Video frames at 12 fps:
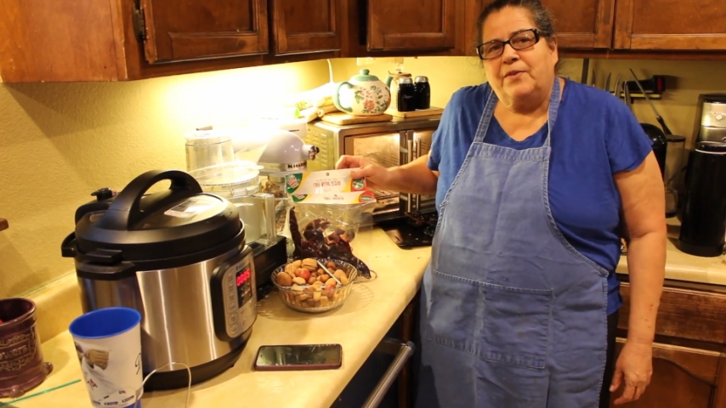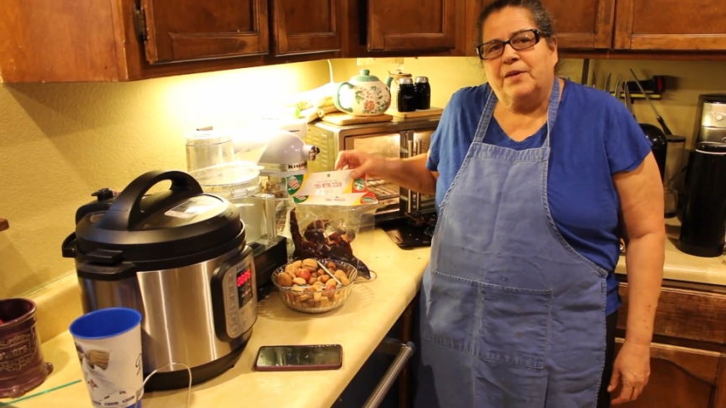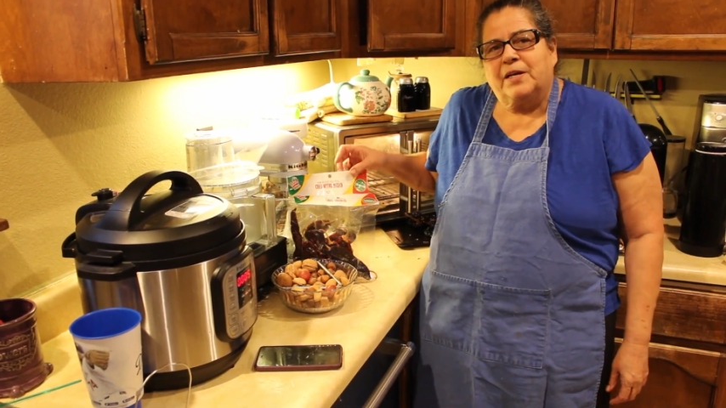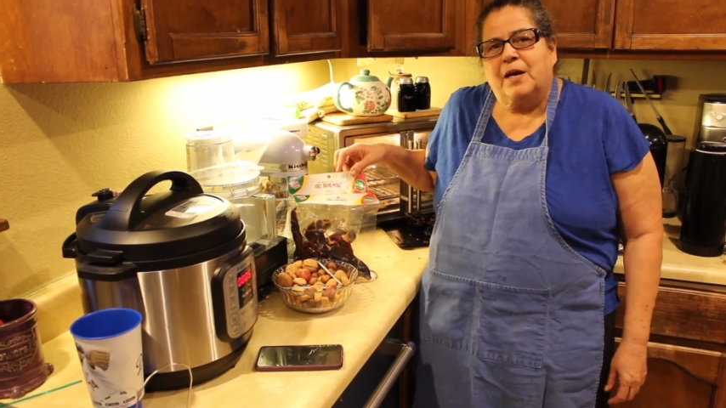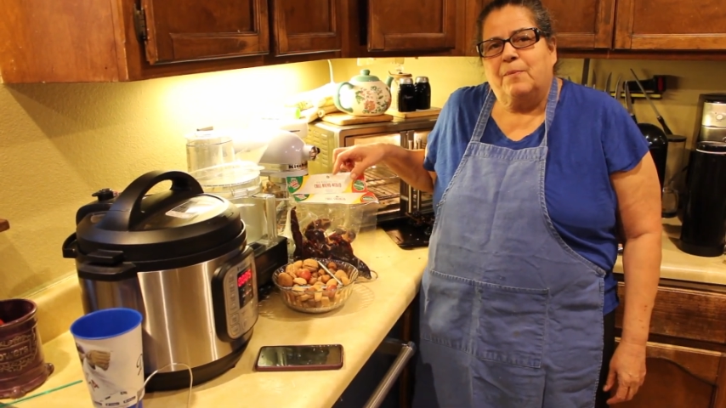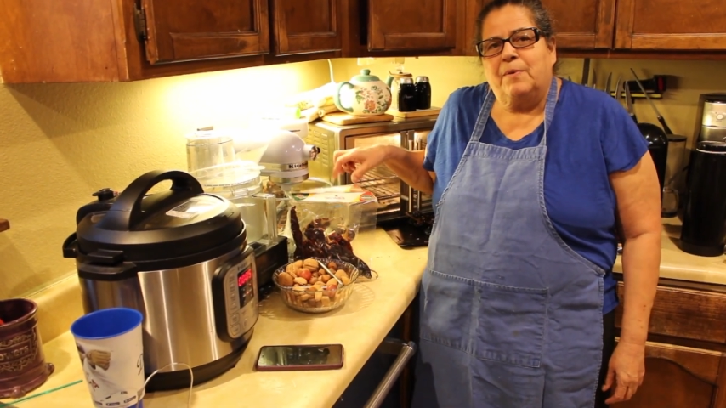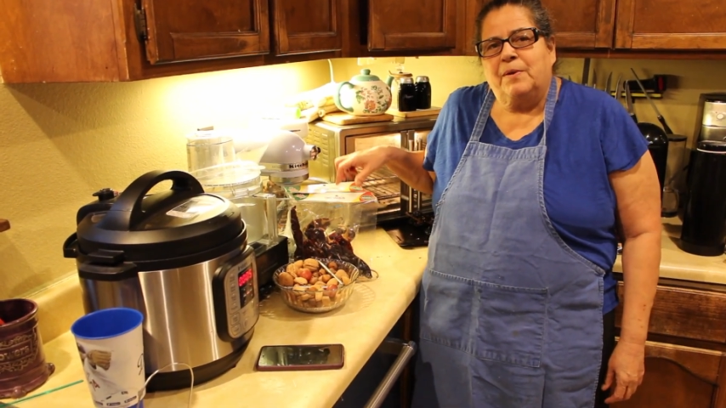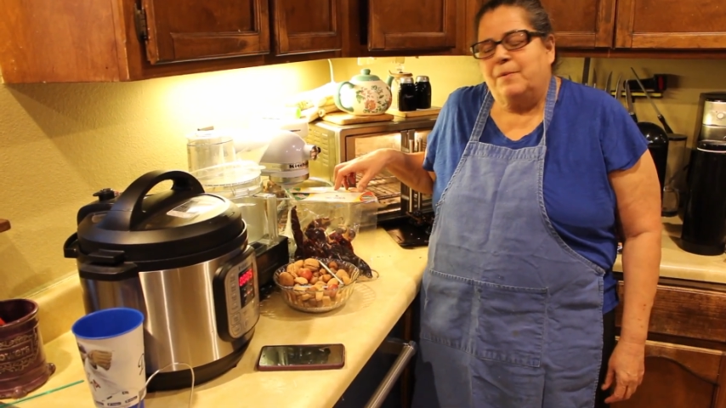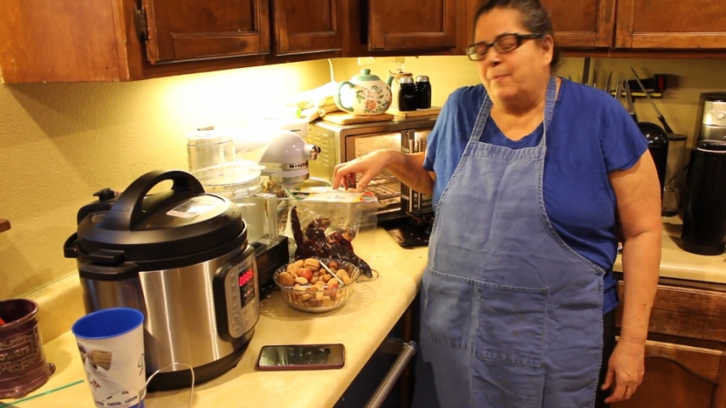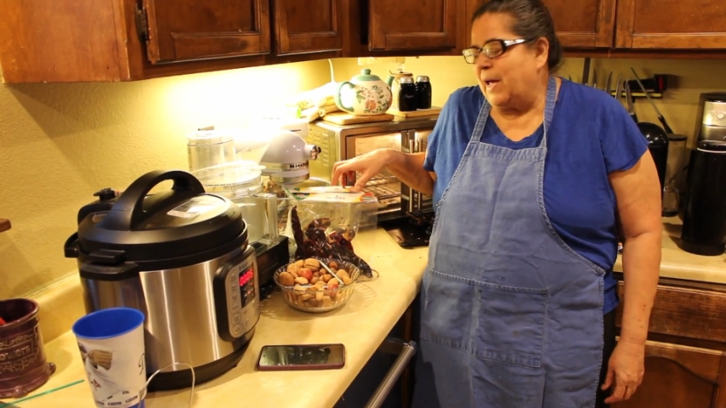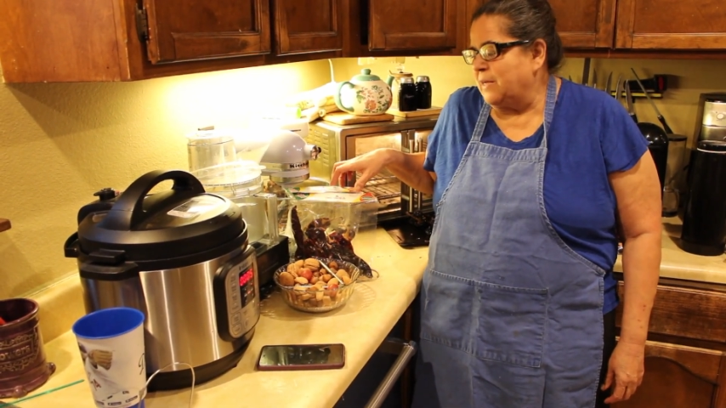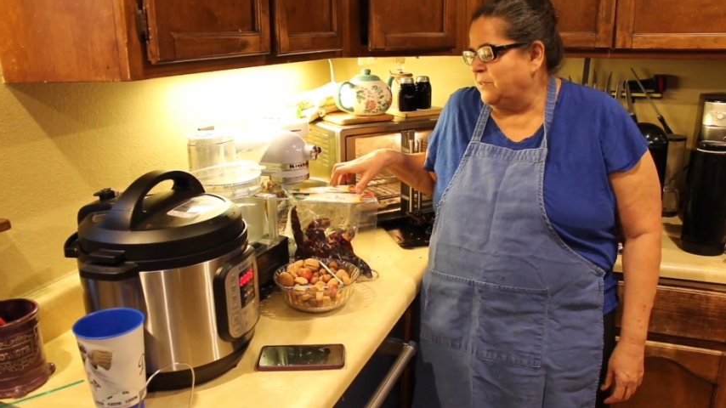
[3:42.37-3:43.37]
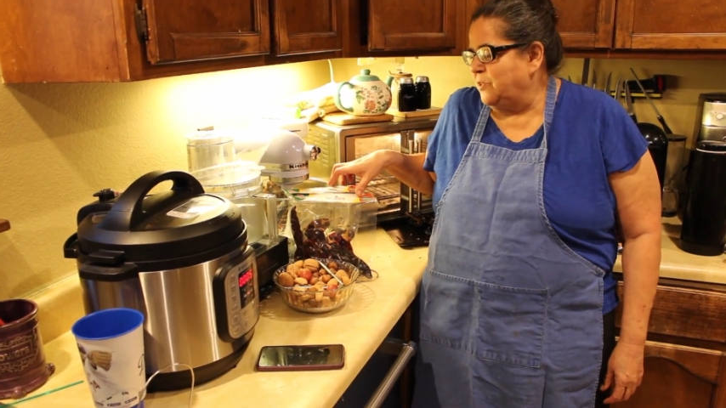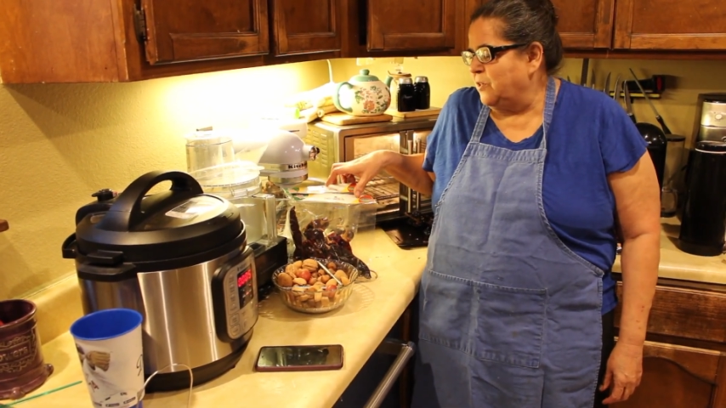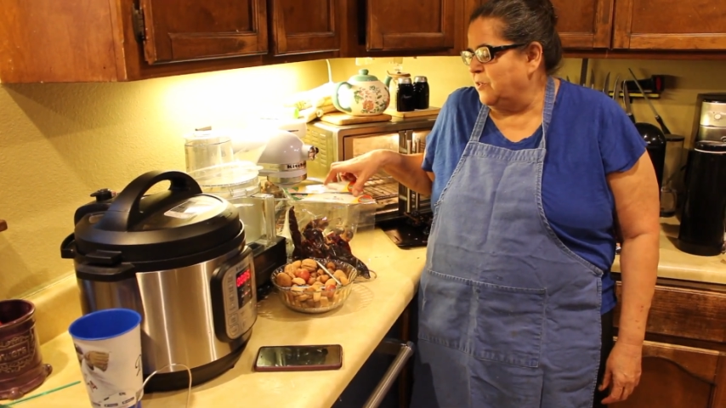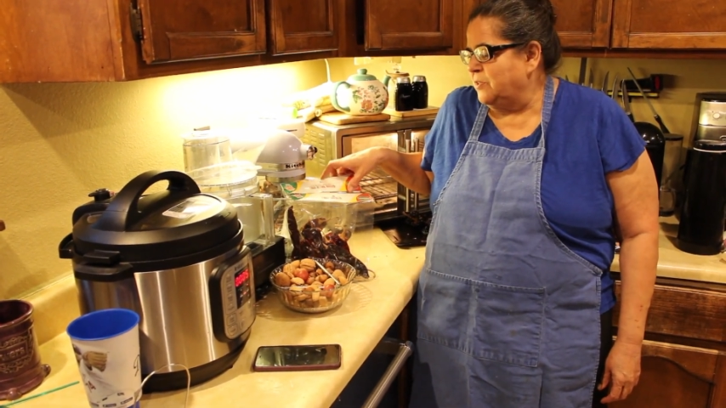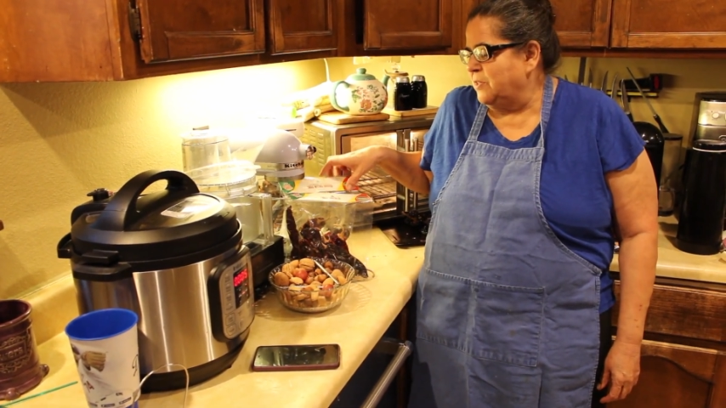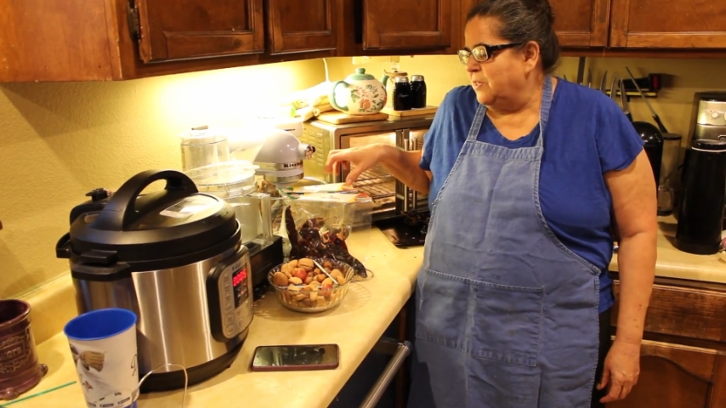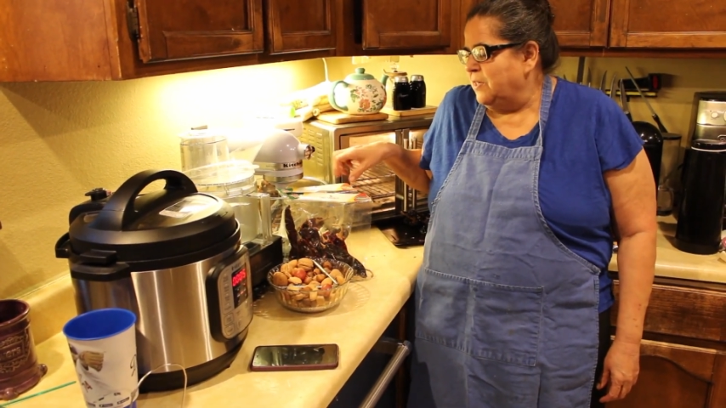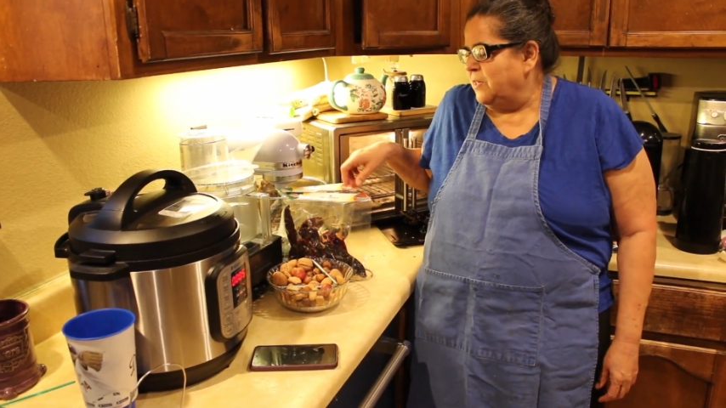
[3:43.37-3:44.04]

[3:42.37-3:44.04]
in the past years